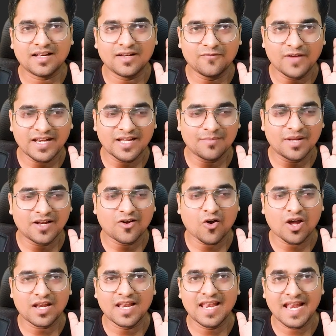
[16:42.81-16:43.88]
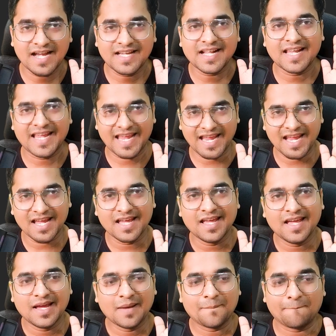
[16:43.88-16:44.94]
variable called let a,
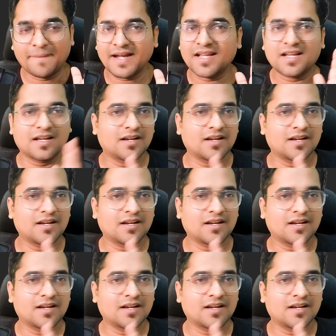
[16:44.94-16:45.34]
but